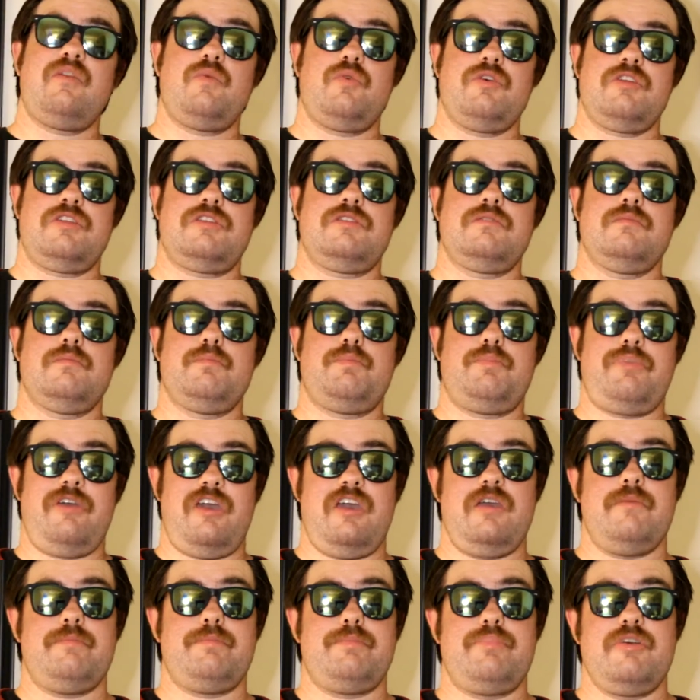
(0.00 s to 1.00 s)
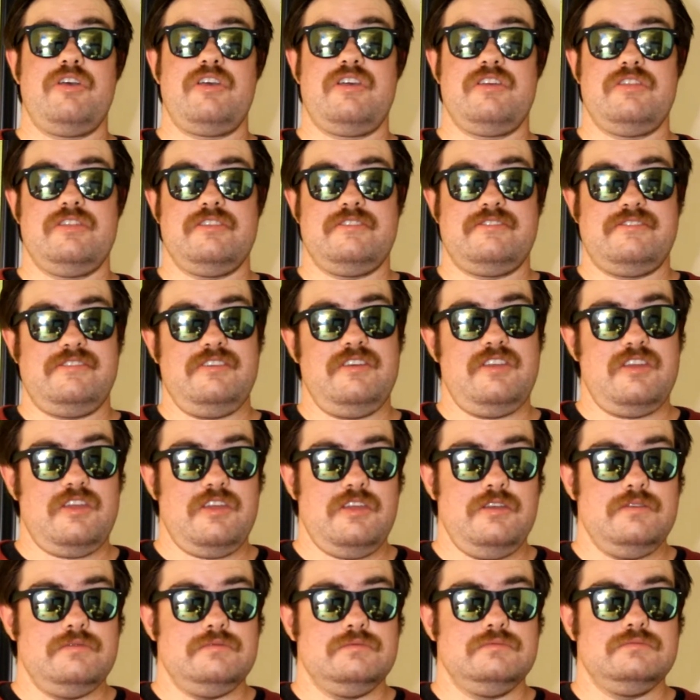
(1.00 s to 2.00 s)
with Babe Pig in the
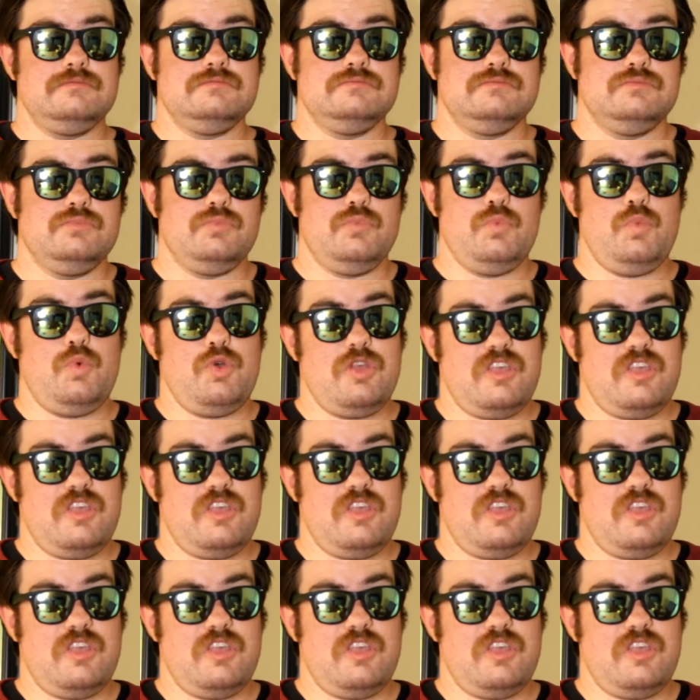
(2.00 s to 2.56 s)
City, we